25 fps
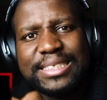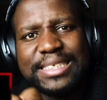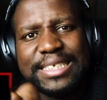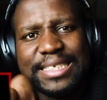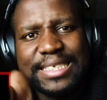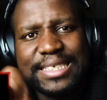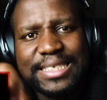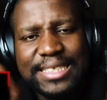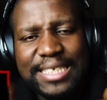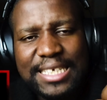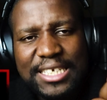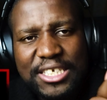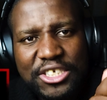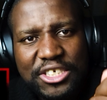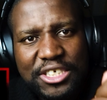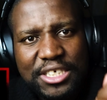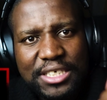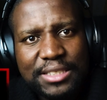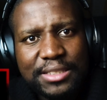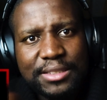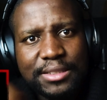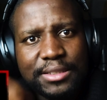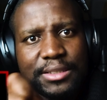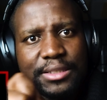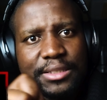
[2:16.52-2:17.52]

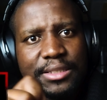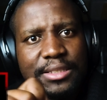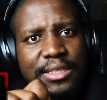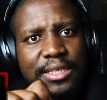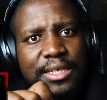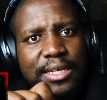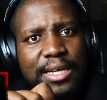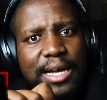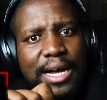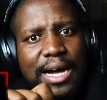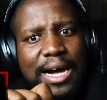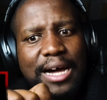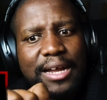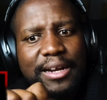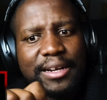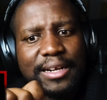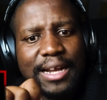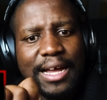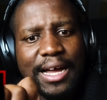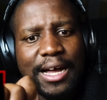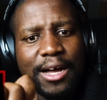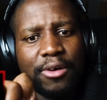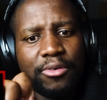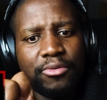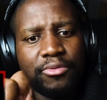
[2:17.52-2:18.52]
decisions
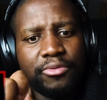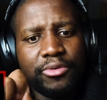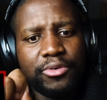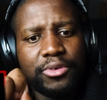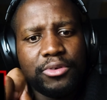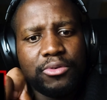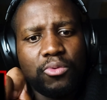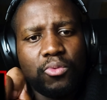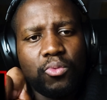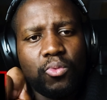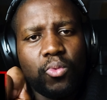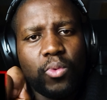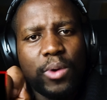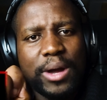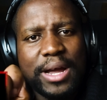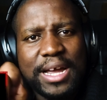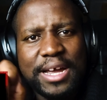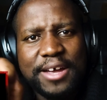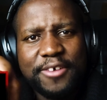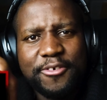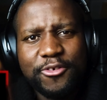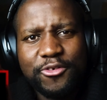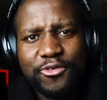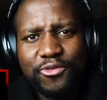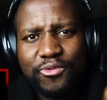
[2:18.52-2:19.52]
around
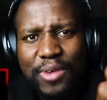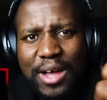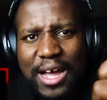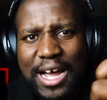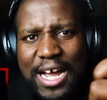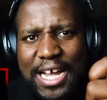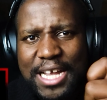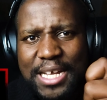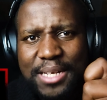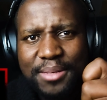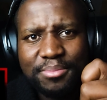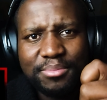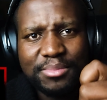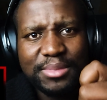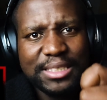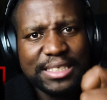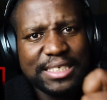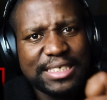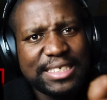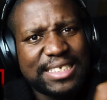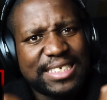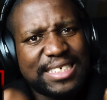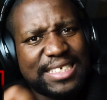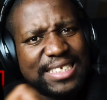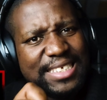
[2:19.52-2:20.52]
where rhymes
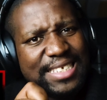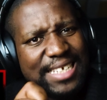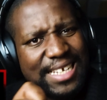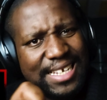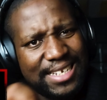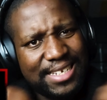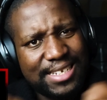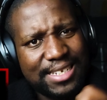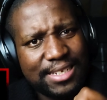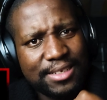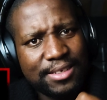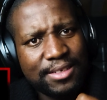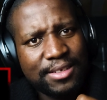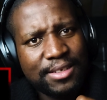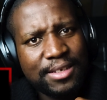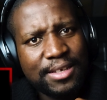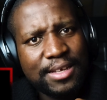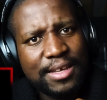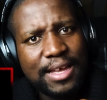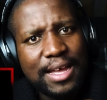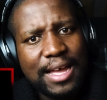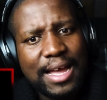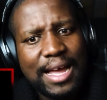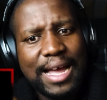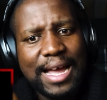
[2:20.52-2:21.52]
sit
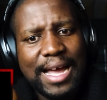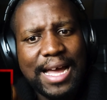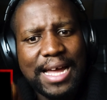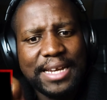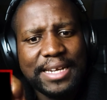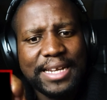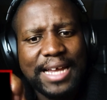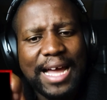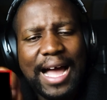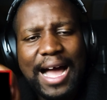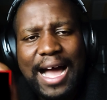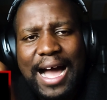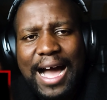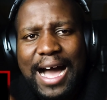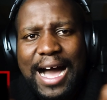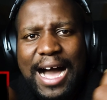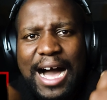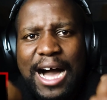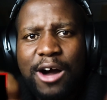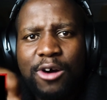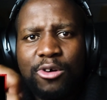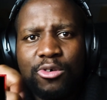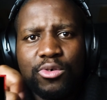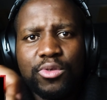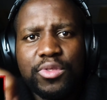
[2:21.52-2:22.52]
and
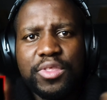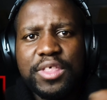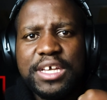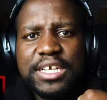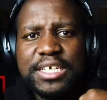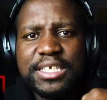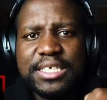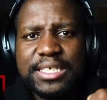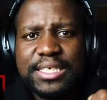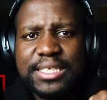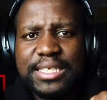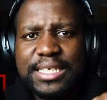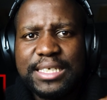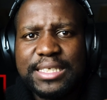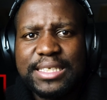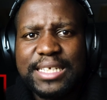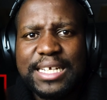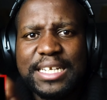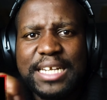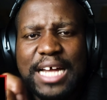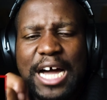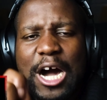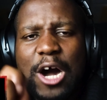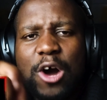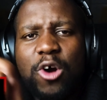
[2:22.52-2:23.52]
how they sit
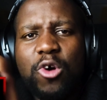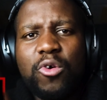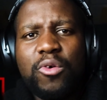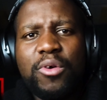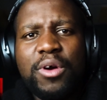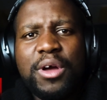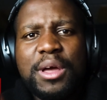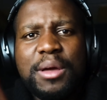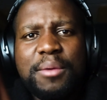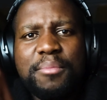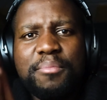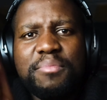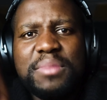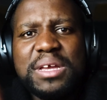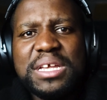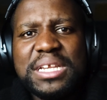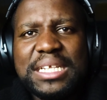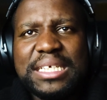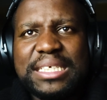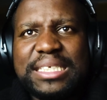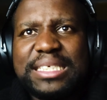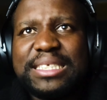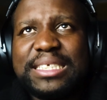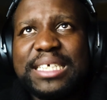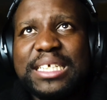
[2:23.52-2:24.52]
and how
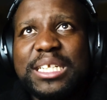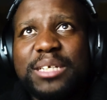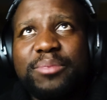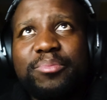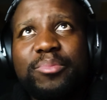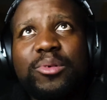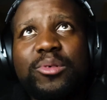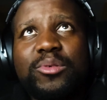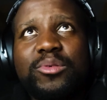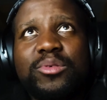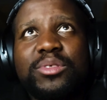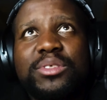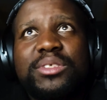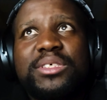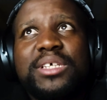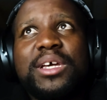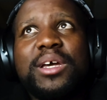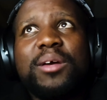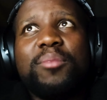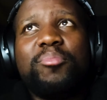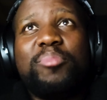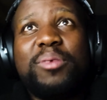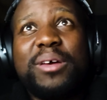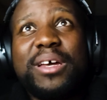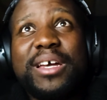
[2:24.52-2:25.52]
many syllables
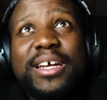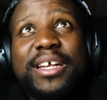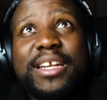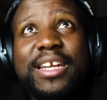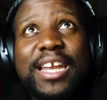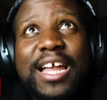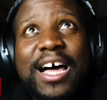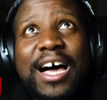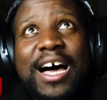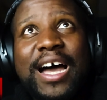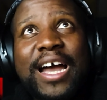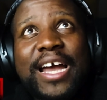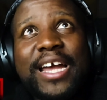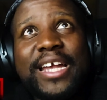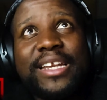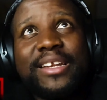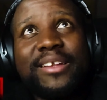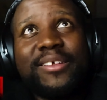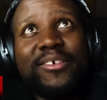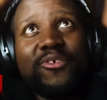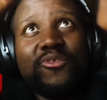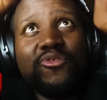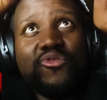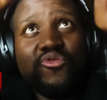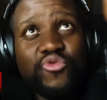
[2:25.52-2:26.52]
per line
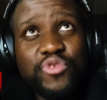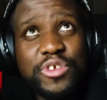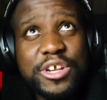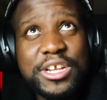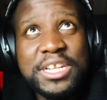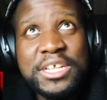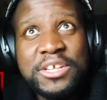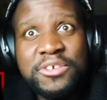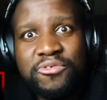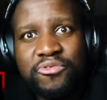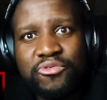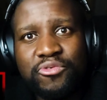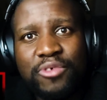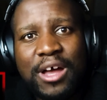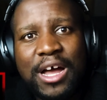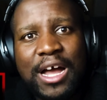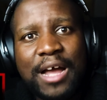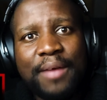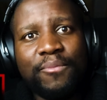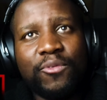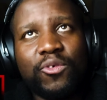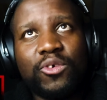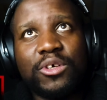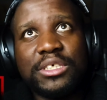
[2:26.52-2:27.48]
really rhyme